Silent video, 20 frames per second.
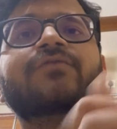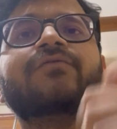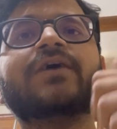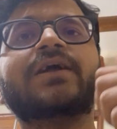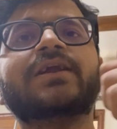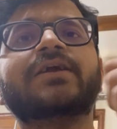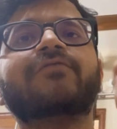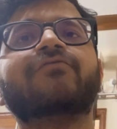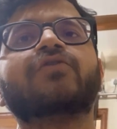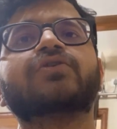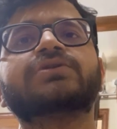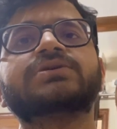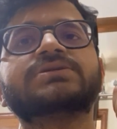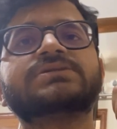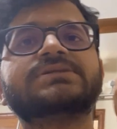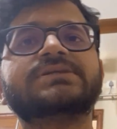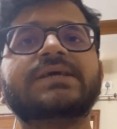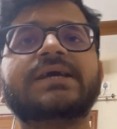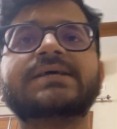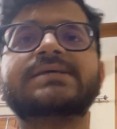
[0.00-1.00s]
valid for the
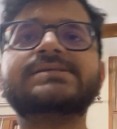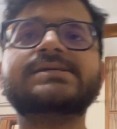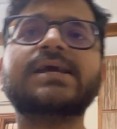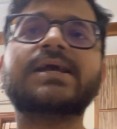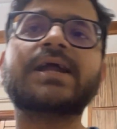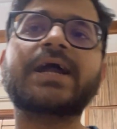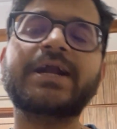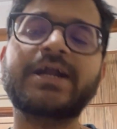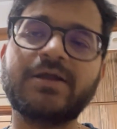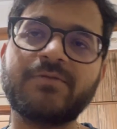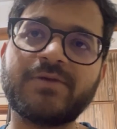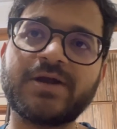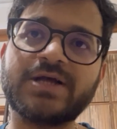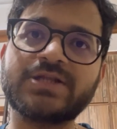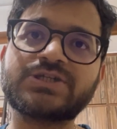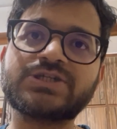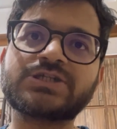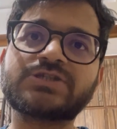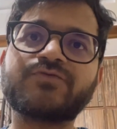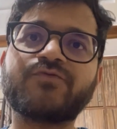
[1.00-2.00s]
CSC and IT
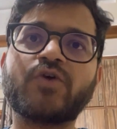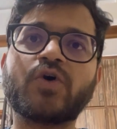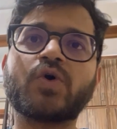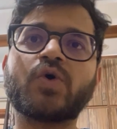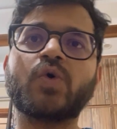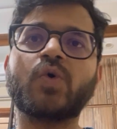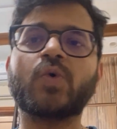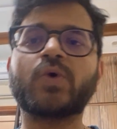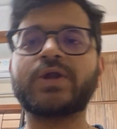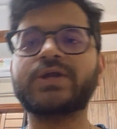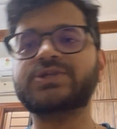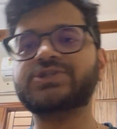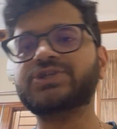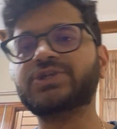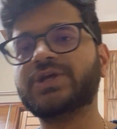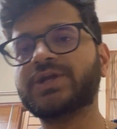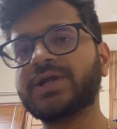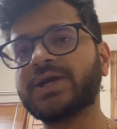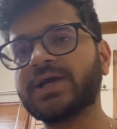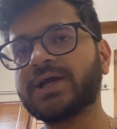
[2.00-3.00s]
branches for core
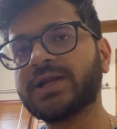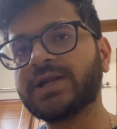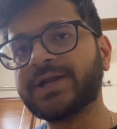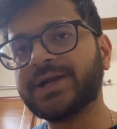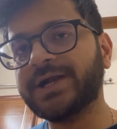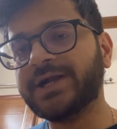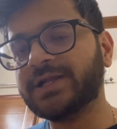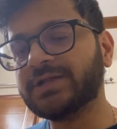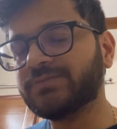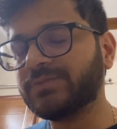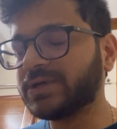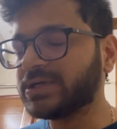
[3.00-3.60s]
engineering and NIT,